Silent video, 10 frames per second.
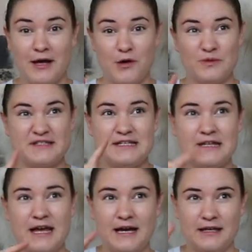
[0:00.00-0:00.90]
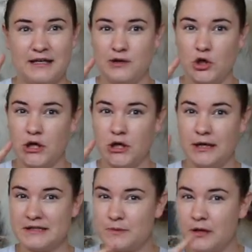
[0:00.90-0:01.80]
will see that either
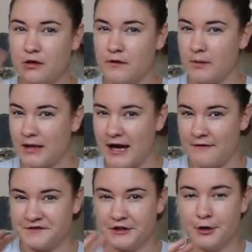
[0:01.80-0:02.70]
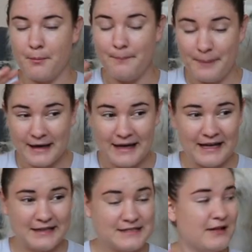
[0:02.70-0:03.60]
next week or the week after.
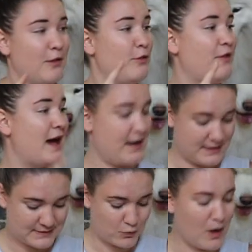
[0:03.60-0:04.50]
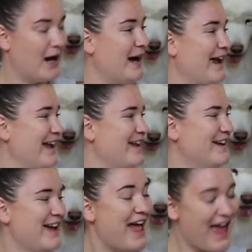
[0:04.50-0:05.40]
But that is why.
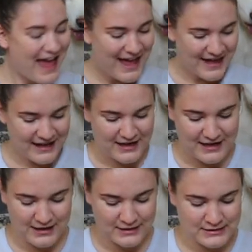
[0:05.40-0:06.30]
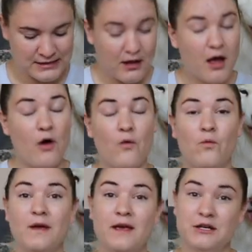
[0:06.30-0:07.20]
And
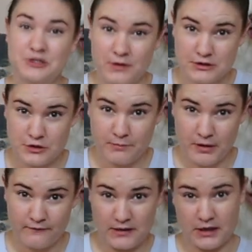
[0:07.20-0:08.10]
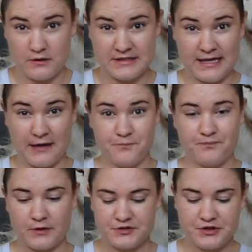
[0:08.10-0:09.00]
we are doing a two-part video today.
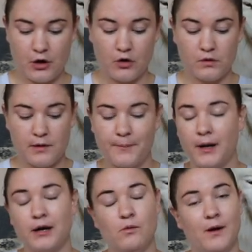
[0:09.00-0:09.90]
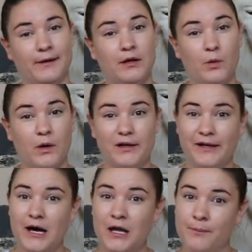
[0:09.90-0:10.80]
So part one, we're
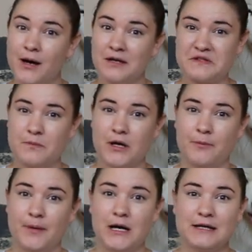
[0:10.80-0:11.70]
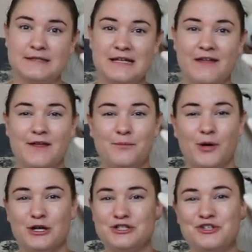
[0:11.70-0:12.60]
gonna unbox the BarkBox, and then
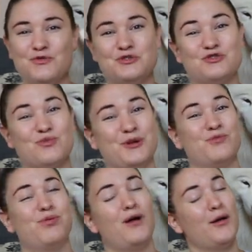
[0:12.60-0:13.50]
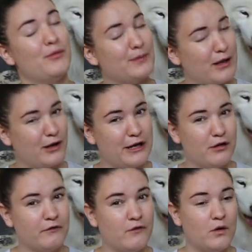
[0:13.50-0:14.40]
part two, which is what you probably are
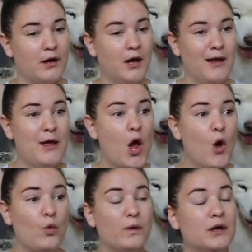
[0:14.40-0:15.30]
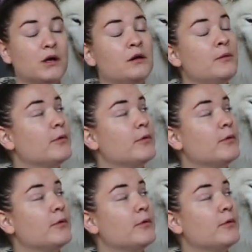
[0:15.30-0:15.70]
here for, we are gonna